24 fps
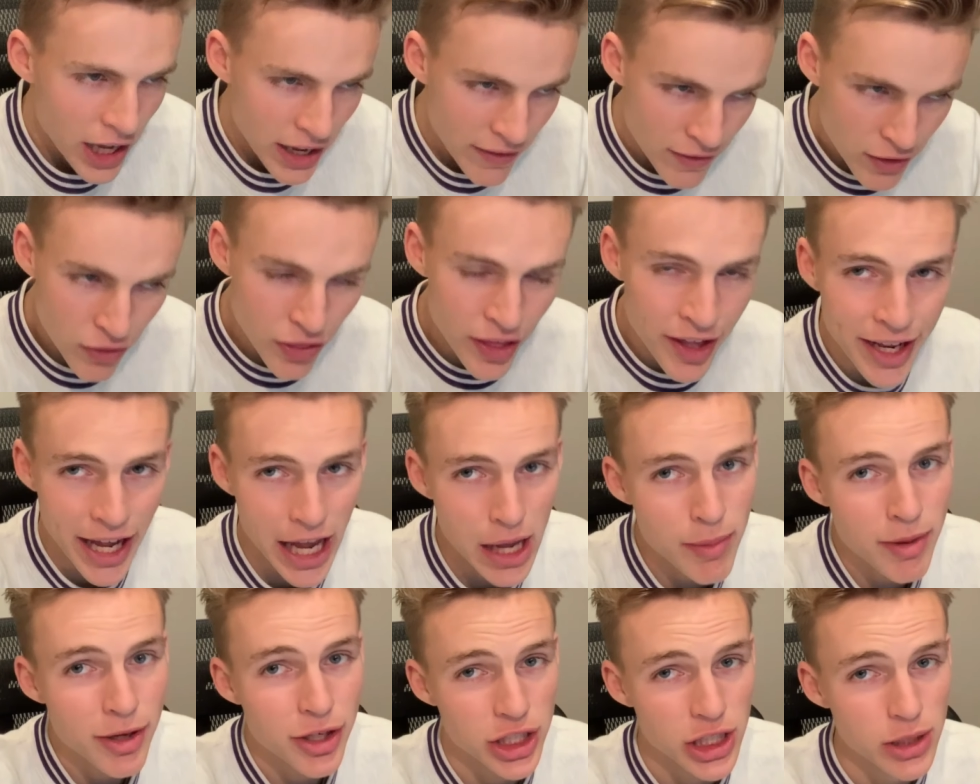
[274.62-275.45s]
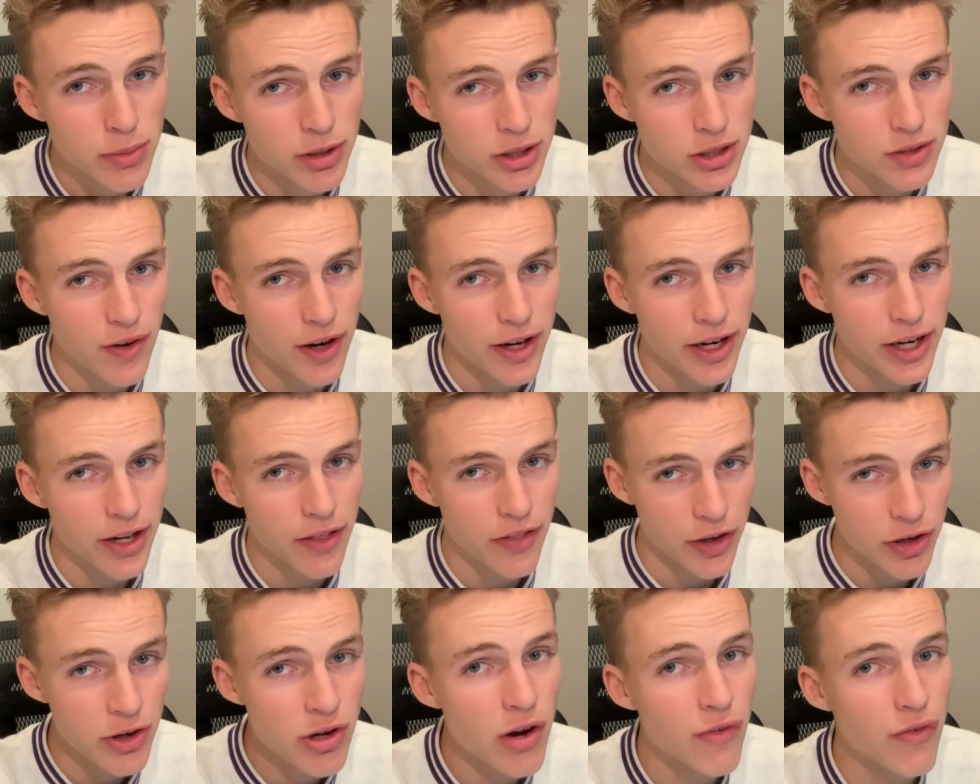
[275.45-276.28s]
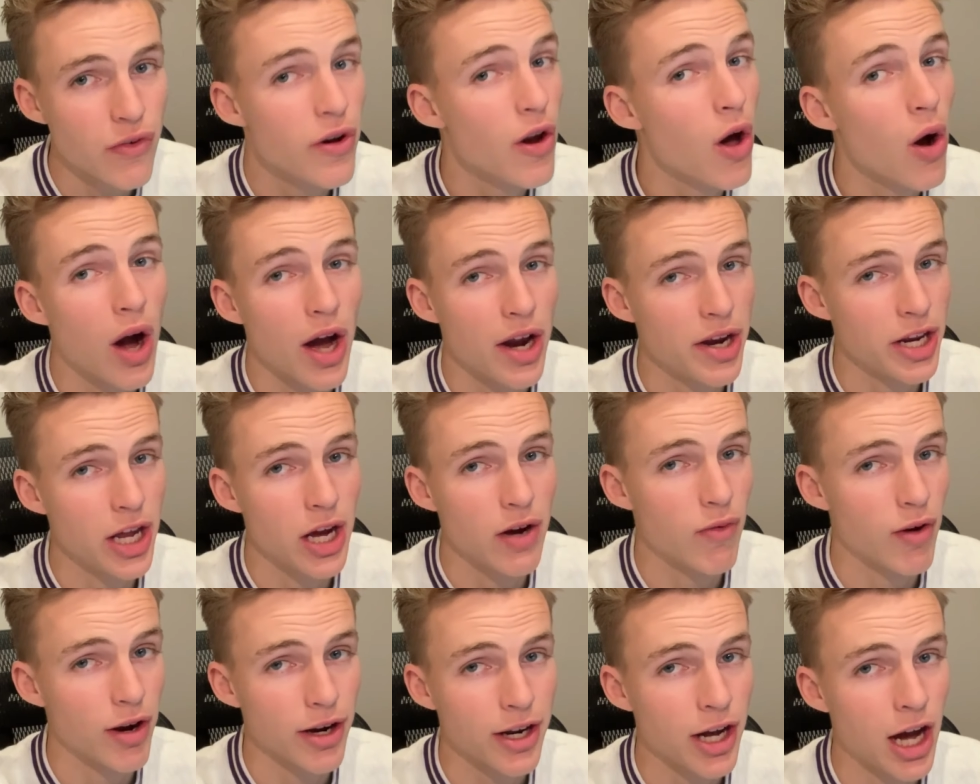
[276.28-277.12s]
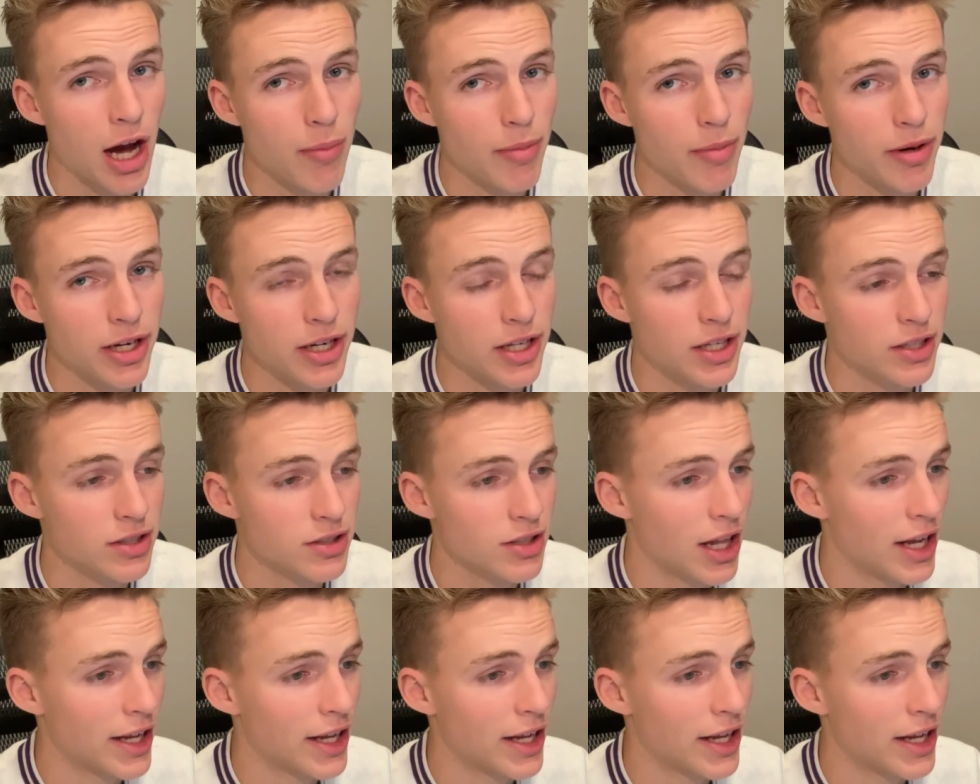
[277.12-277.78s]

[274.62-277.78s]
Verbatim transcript: If you think Amy Schumer's funny, then you have no idea what comedy is.